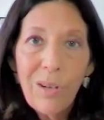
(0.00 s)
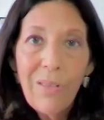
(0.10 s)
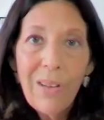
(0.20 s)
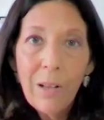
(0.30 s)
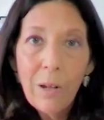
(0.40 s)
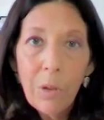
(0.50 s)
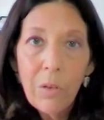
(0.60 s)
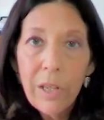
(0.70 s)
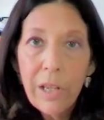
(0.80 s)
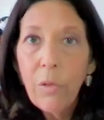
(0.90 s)
are
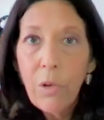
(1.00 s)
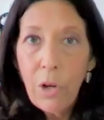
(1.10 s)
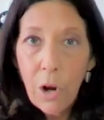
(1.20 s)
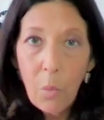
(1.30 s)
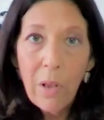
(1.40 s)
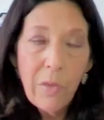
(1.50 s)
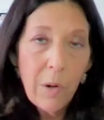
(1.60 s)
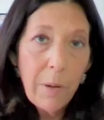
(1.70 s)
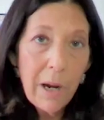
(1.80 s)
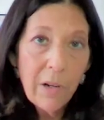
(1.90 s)
available. They don't know what
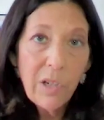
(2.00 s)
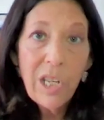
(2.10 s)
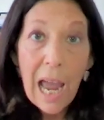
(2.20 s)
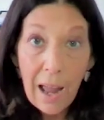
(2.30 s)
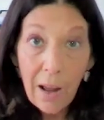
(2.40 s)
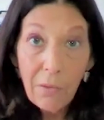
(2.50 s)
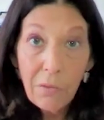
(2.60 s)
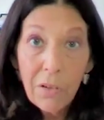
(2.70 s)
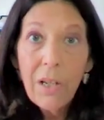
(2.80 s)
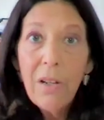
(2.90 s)
their parents have.
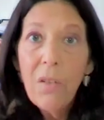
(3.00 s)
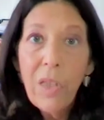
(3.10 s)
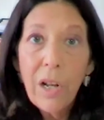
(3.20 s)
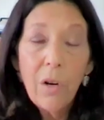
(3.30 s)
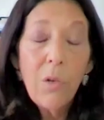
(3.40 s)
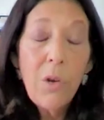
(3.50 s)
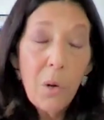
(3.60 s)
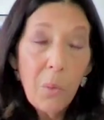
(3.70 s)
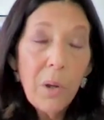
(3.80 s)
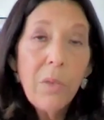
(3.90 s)
They don't
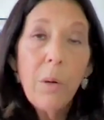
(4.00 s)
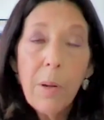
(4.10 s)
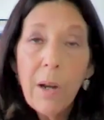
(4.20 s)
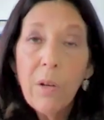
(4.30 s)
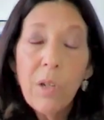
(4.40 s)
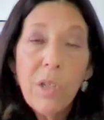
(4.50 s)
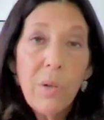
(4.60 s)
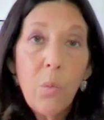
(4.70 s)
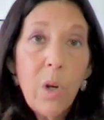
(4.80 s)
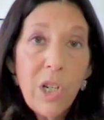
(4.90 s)
know what their parents'
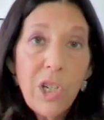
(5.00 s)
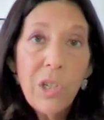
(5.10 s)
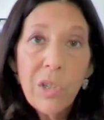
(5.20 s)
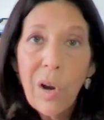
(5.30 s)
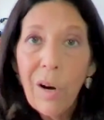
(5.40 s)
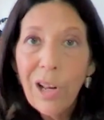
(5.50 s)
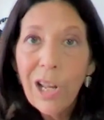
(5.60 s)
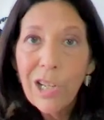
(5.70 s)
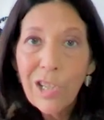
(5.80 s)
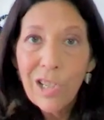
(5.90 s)
wishes are
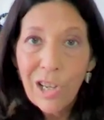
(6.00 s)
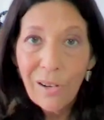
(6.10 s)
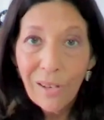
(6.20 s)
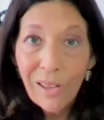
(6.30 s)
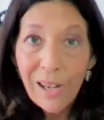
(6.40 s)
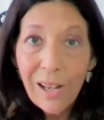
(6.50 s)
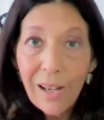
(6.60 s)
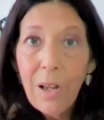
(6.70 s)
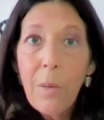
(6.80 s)
necessarily,